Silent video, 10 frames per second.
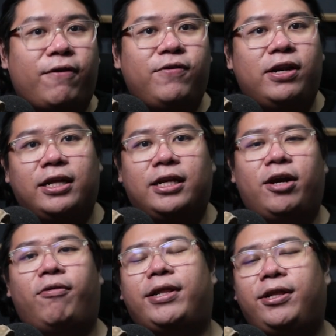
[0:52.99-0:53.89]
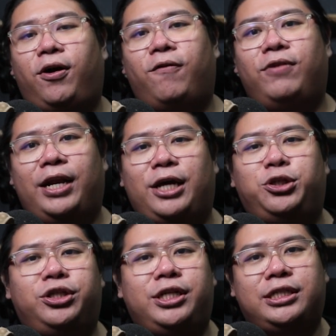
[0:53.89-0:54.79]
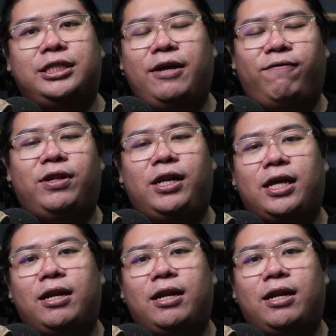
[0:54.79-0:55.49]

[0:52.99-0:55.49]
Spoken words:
I feel like the character of Legend is definitely